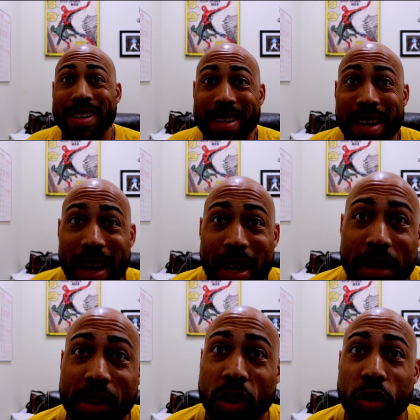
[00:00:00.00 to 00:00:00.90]

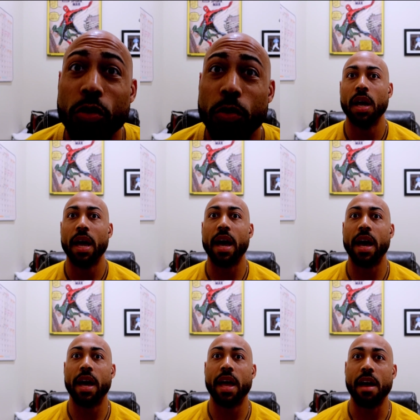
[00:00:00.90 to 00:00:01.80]
day 2
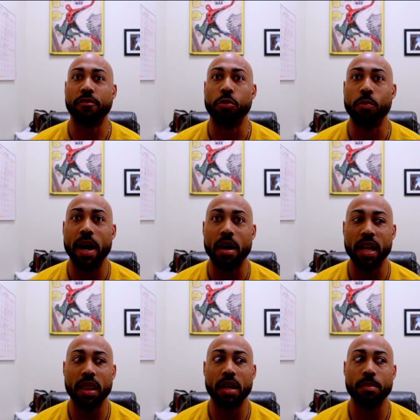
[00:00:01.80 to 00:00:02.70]
after
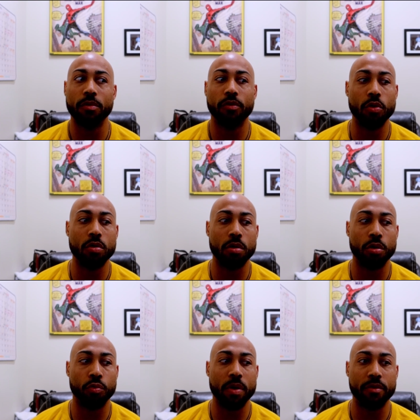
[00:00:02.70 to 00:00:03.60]
wearing them
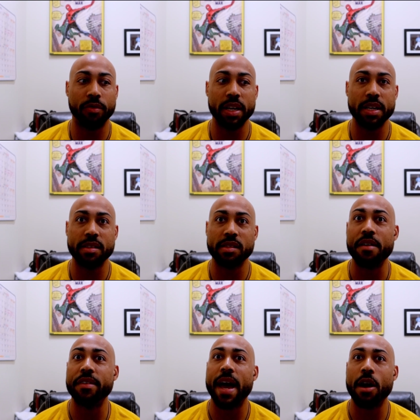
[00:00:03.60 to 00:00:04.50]
for roughly
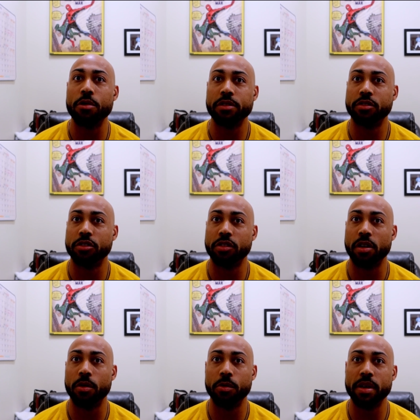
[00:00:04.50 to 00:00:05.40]
7 hours or
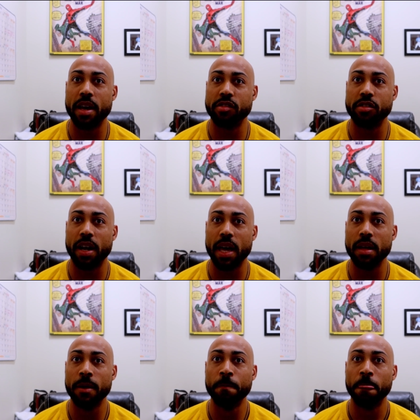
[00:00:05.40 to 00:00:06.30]
so
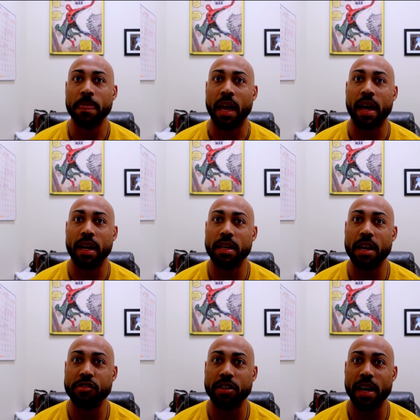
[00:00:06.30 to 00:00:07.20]
yesterday.
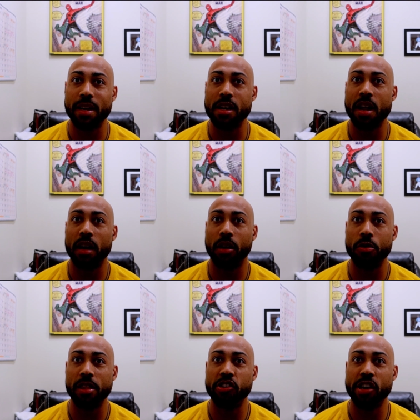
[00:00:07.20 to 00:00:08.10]
Yesterday I did not go
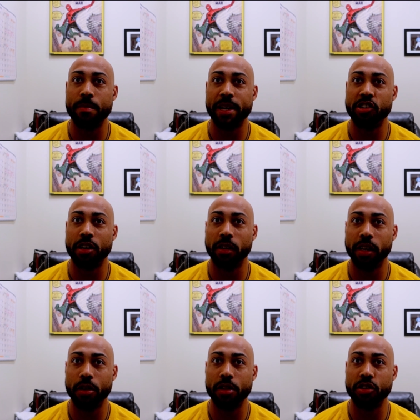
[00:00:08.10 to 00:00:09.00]
to the gym. I
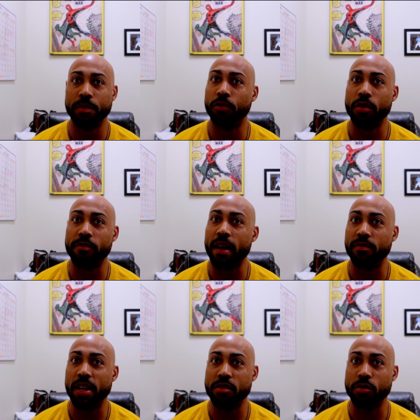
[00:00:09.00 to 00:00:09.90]
generally go to the gym 4 to
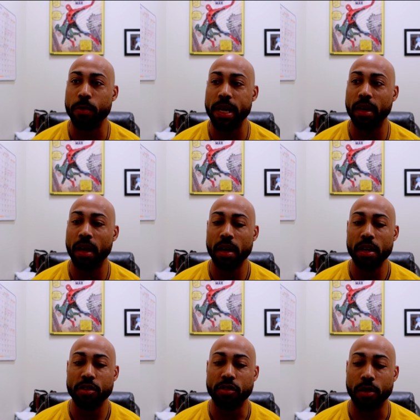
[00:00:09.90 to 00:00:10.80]
5 days a week,
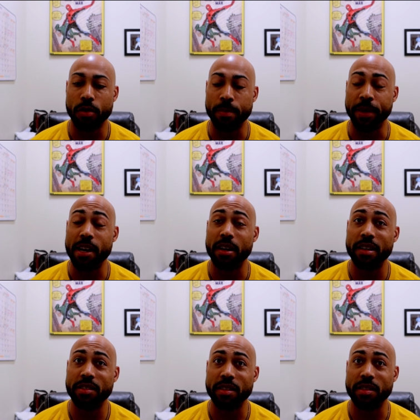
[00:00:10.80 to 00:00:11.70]
so I'm
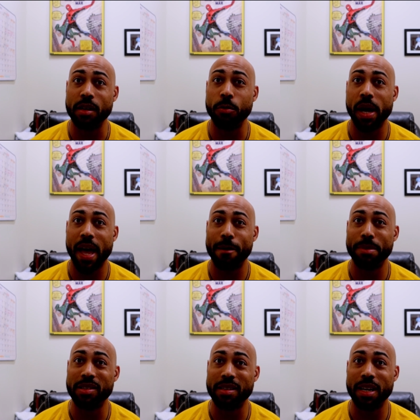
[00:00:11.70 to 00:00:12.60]
curious to see what
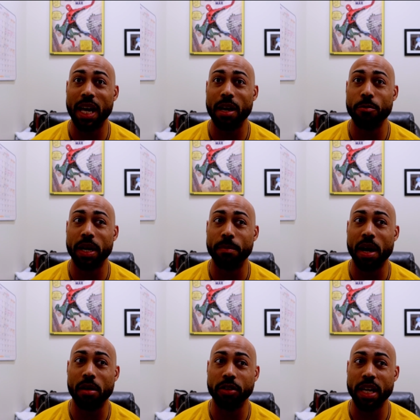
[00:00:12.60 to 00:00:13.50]
happens today when I'm
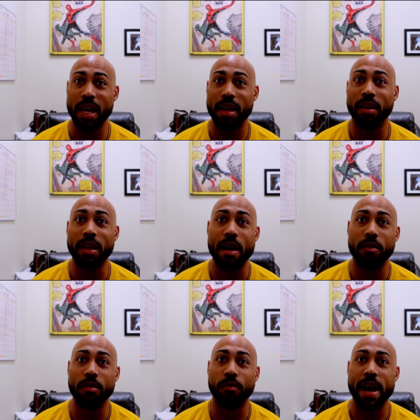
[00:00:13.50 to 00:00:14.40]
not only in a
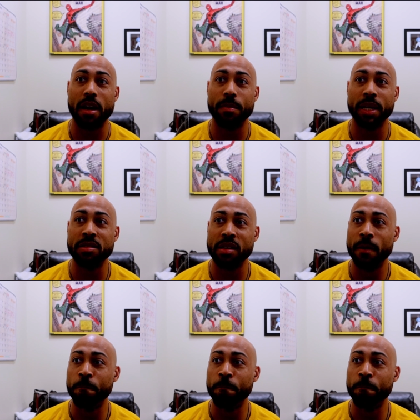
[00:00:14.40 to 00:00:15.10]
loud environment,